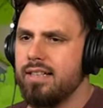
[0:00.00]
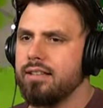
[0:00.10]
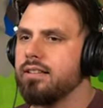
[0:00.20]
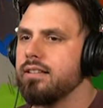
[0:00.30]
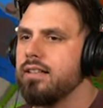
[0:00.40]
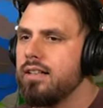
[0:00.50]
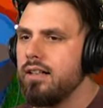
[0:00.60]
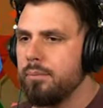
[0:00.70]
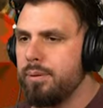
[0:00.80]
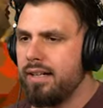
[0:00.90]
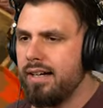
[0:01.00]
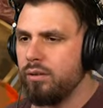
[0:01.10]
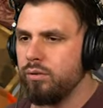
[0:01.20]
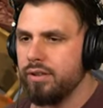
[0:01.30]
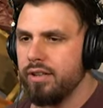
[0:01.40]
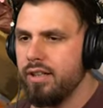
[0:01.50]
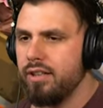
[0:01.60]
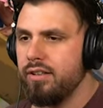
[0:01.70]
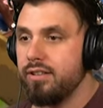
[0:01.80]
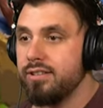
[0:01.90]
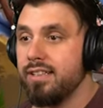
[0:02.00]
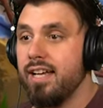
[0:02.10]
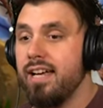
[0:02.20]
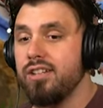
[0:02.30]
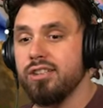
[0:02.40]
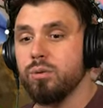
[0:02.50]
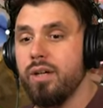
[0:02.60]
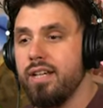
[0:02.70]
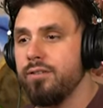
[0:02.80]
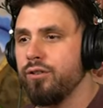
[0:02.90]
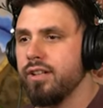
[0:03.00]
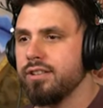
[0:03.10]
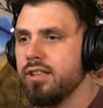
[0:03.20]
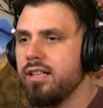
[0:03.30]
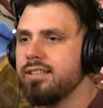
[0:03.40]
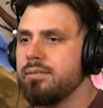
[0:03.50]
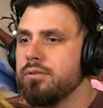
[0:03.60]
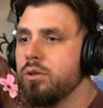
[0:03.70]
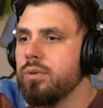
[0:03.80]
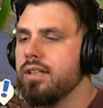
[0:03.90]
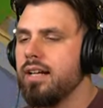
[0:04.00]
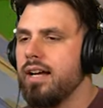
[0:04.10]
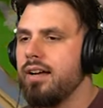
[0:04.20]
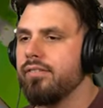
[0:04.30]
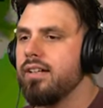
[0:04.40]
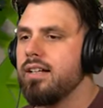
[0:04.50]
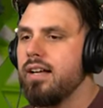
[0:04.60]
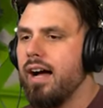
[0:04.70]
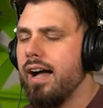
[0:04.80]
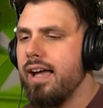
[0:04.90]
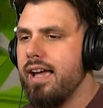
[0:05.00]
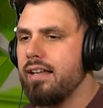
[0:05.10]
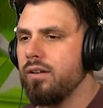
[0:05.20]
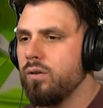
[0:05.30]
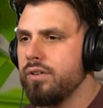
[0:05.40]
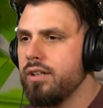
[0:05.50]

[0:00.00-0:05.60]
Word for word: not good. But over here, there is a hand just waiting for us. Awesome. So we're gonna have a hand over